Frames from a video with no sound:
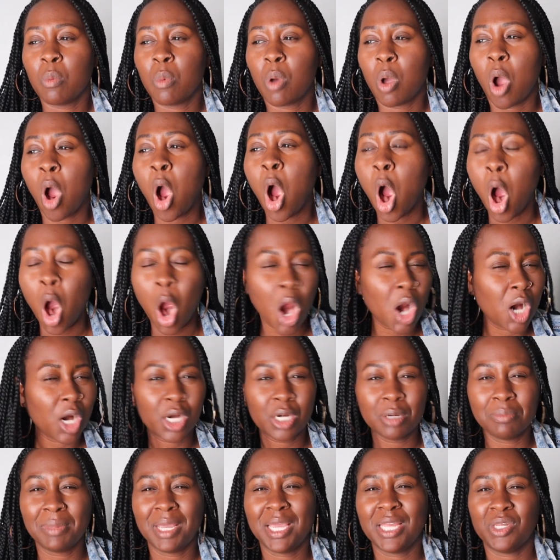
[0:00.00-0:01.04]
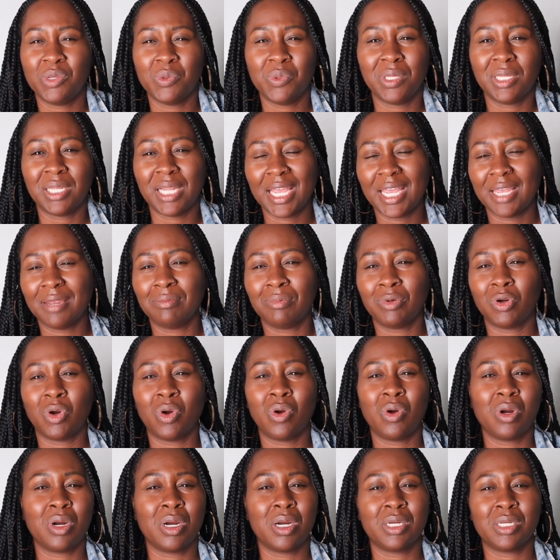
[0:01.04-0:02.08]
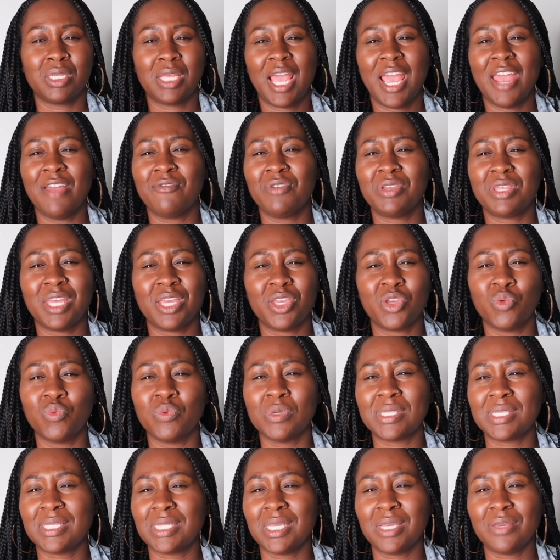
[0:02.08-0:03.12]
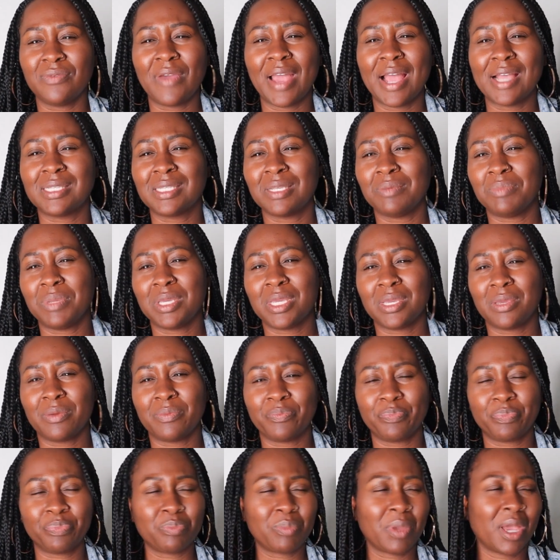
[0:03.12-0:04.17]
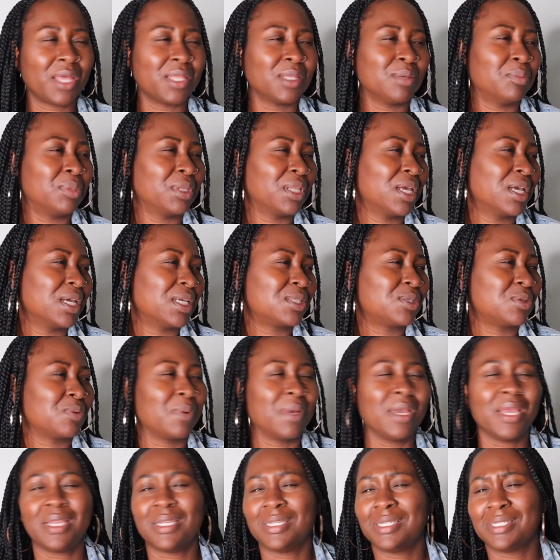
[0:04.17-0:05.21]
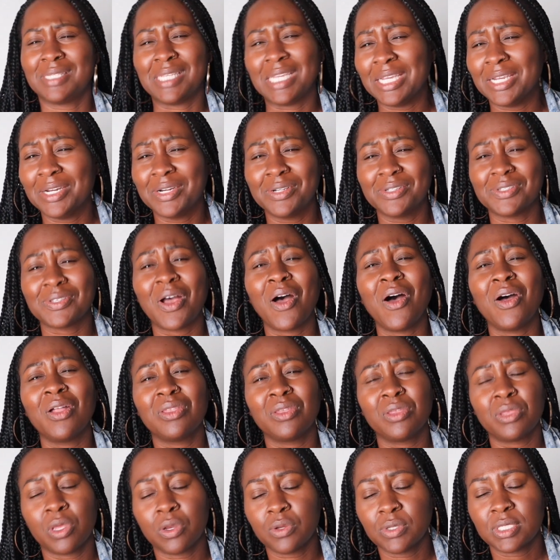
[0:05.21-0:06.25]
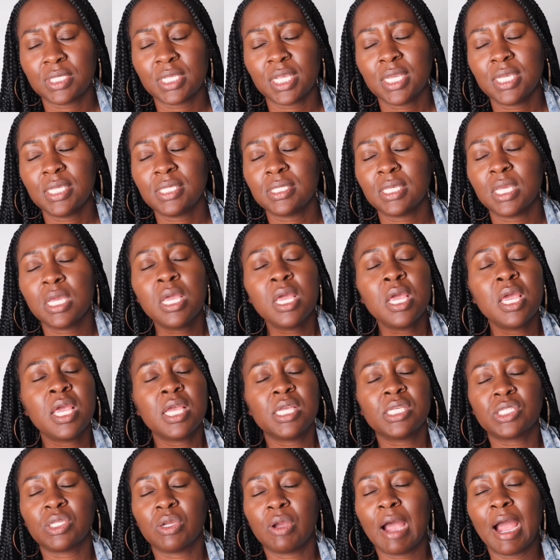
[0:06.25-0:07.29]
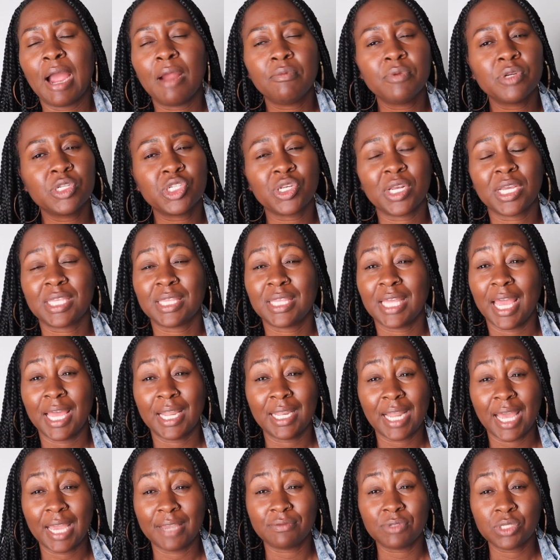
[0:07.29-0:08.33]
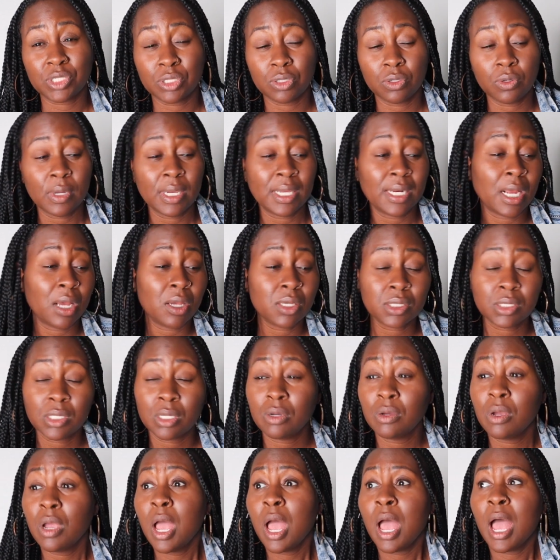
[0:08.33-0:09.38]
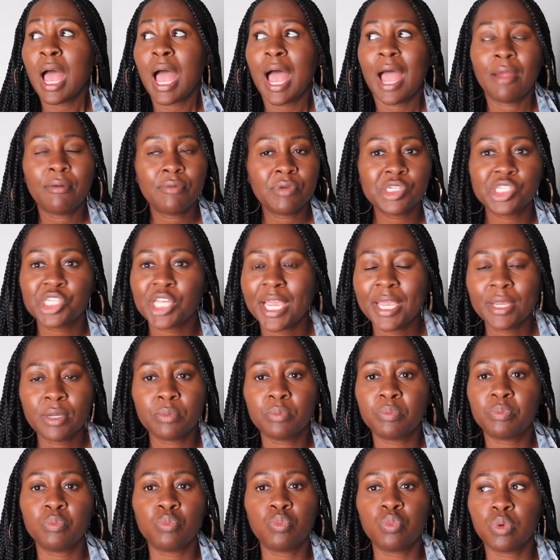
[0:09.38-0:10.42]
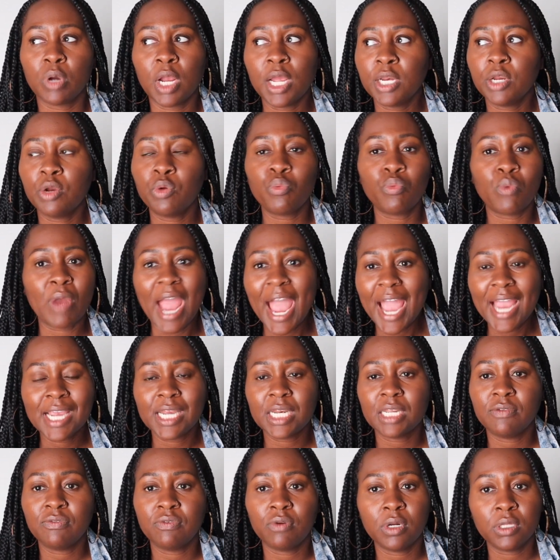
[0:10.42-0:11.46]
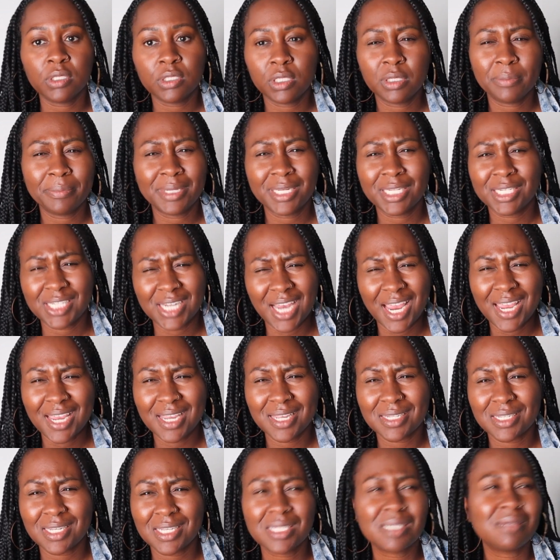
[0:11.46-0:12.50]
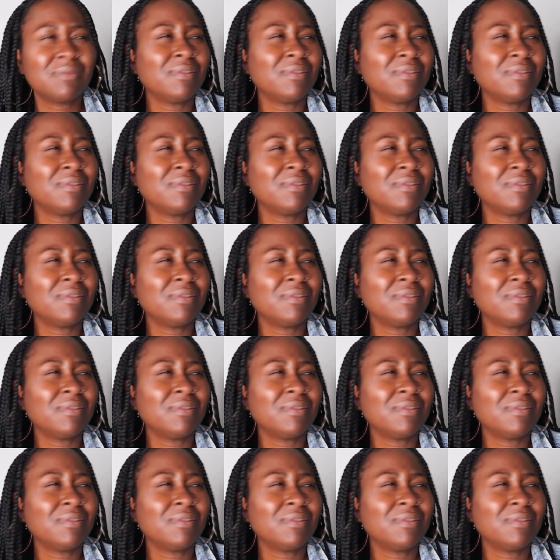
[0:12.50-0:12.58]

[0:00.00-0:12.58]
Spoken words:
hard manual labor, or everything you receive has to be by the blood, sweat, tears, all of those things. And so I reject that life too. And also I reject running raggedy for a little bit of change. It's